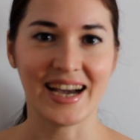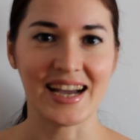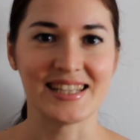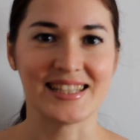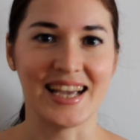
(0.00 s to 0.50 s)

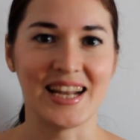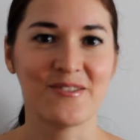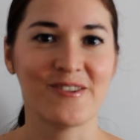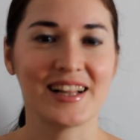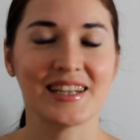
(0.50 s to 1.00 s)
guys,
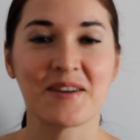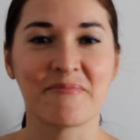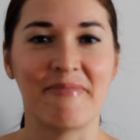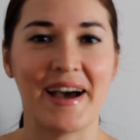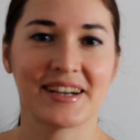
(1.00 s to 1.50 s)
and
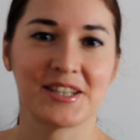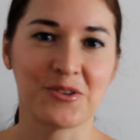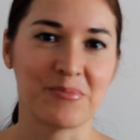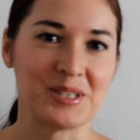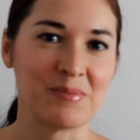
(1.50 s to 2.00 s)
welcome back to
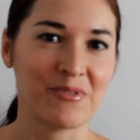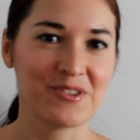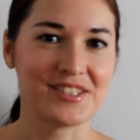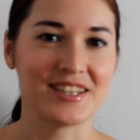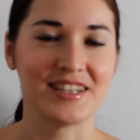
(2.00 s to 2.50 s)

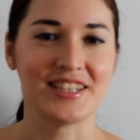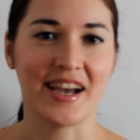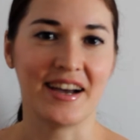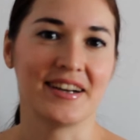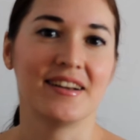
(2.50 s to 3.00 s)
BizBOOSTER
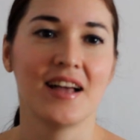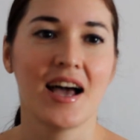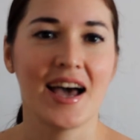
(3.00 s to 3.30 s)
channel.